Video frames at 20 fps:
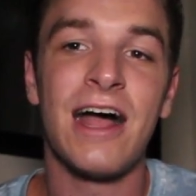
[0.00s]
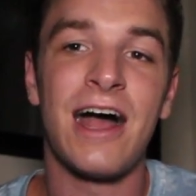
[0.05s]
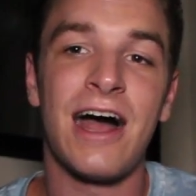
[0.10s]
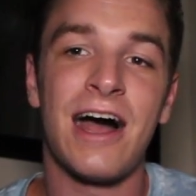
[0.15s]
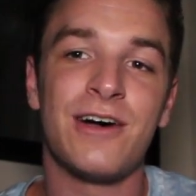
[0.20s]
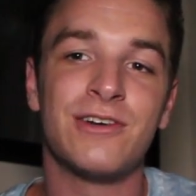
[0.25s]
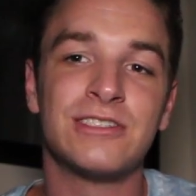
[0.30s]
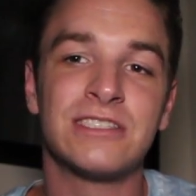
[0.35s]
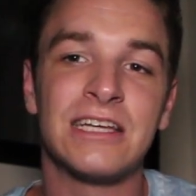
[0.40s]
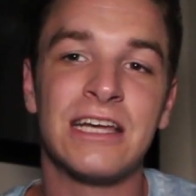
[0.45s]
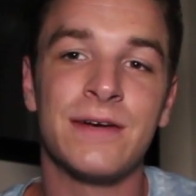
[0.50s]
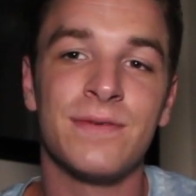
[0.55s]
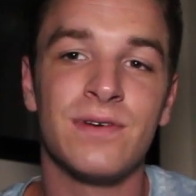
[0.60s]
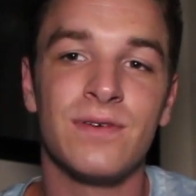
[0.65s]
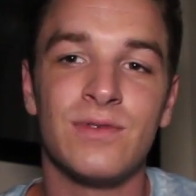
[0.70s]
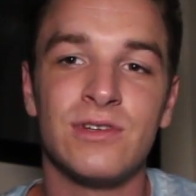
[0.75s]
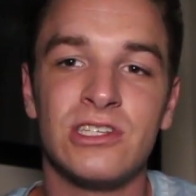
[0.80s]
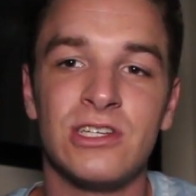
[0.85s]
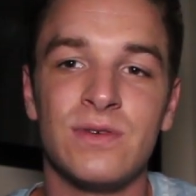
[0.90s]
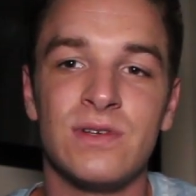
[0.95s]
How was
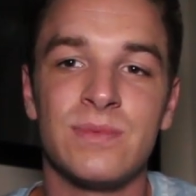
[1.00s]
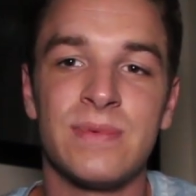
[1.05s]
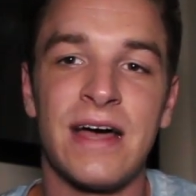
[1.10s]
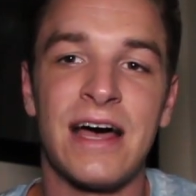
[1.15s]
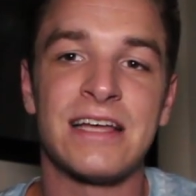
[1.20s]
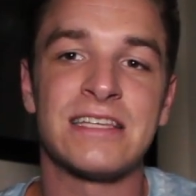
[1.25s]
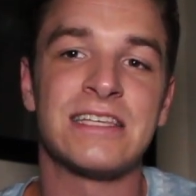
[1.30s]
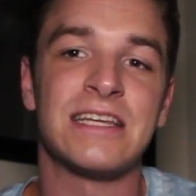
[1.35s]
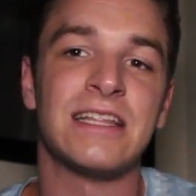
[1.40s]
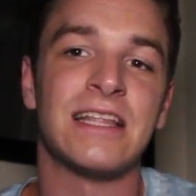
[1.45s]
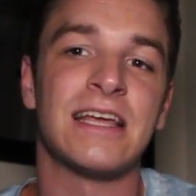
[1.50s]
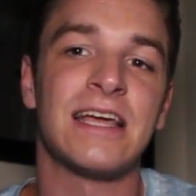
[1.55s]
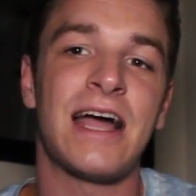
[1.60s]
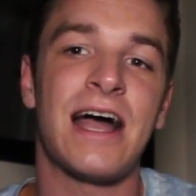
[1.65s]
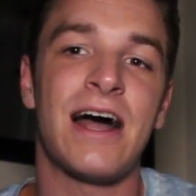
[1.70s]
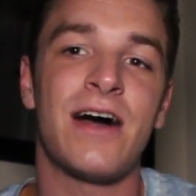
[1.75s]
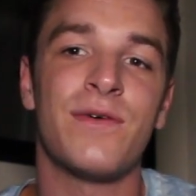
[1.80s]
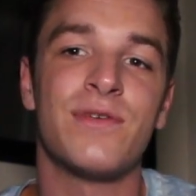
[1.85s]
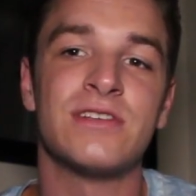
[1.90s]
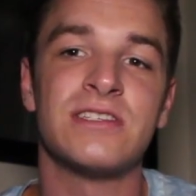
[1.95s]
Cameron when she was passing? Like,
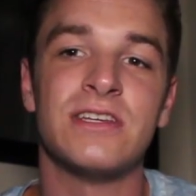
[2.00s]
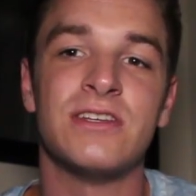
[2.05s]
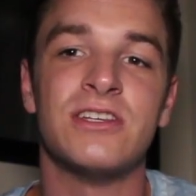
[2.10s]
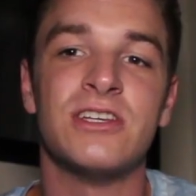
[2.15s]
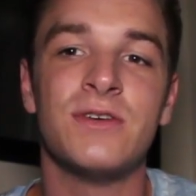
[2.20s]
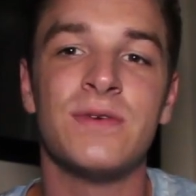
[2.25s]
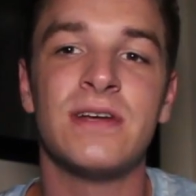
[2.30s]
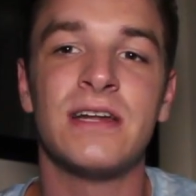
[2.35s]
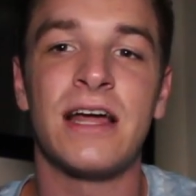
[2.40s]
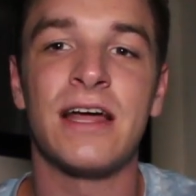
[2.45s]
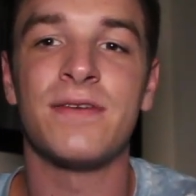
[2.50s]
how was he doing?